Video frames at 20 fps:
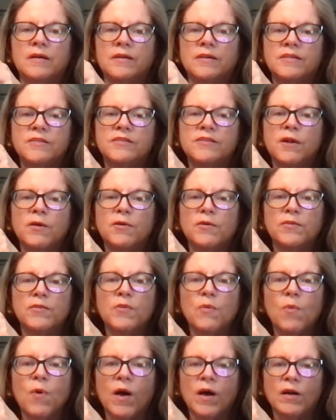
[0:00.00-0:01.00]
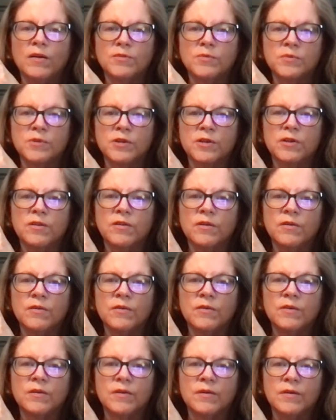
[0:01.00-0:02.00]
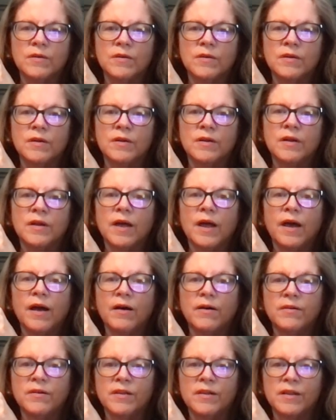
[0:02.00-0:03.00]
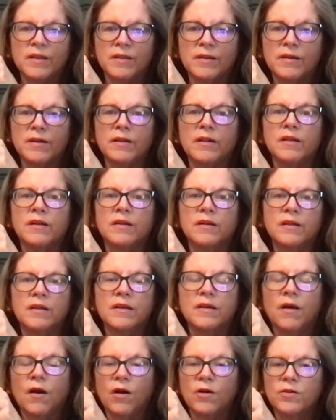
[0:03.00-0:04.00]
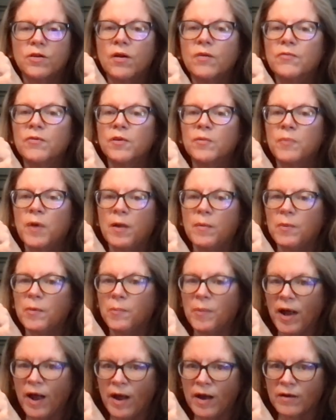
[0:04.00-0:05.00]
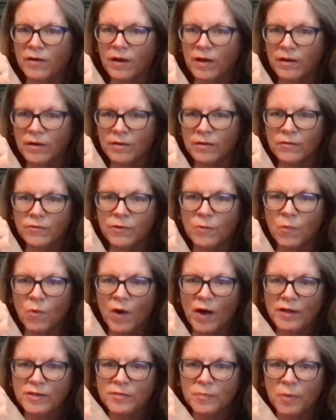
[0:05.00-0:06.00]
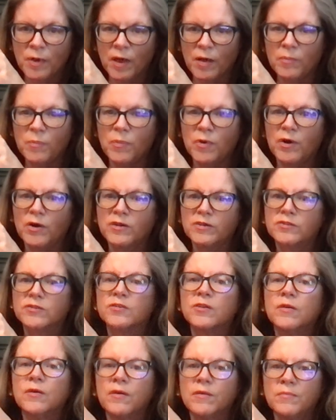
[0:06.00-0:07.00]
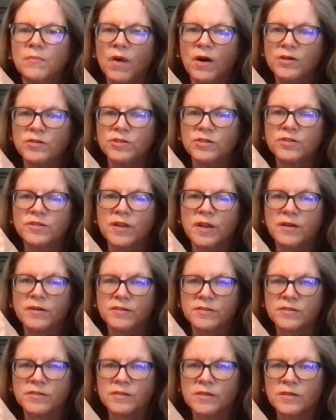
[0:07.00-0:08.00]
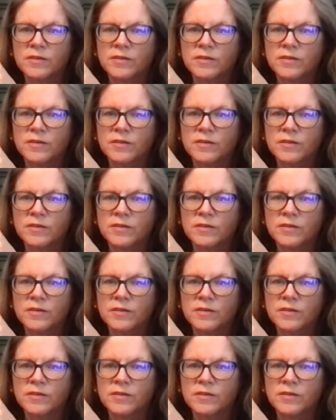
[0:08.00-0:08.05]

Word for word: Seren of the Wildwood, out in hardcover and paperback from Wiseblood Books on March 6th.